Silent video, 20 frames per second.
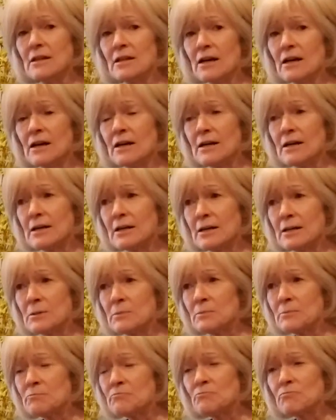
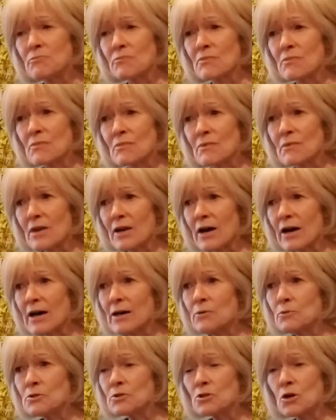Um, I
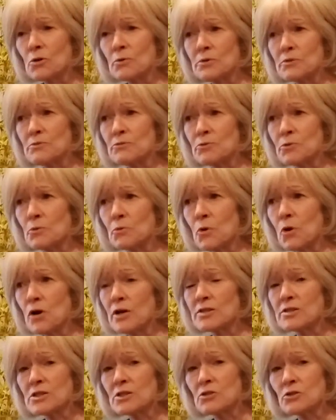was going for
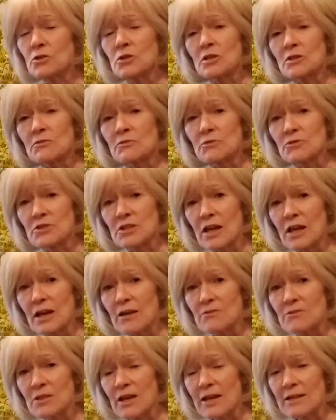walks and looking for si uh,
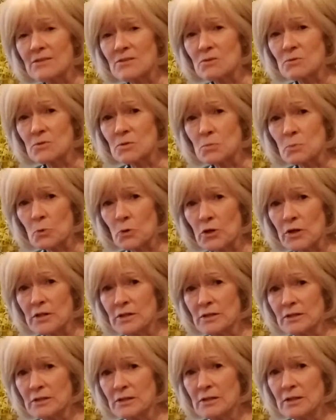signs of
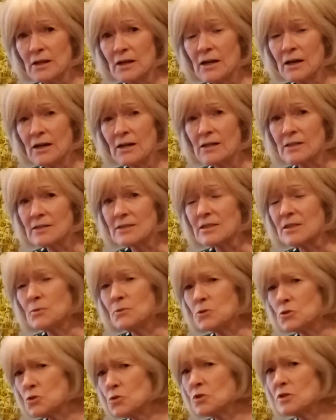spring. Uh, see
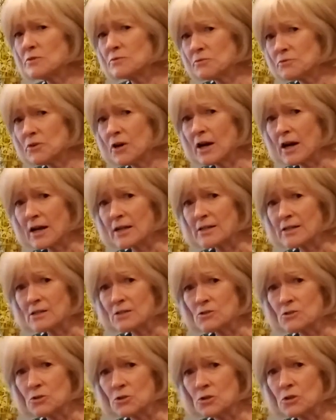what you can find
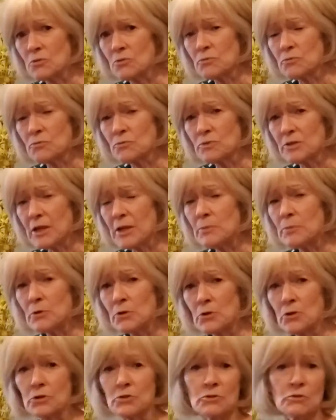in your
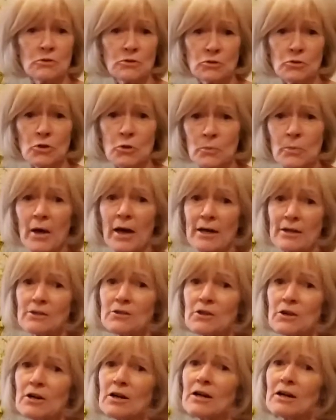neighborhood or in your
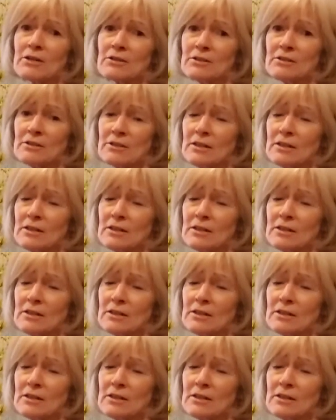backyard.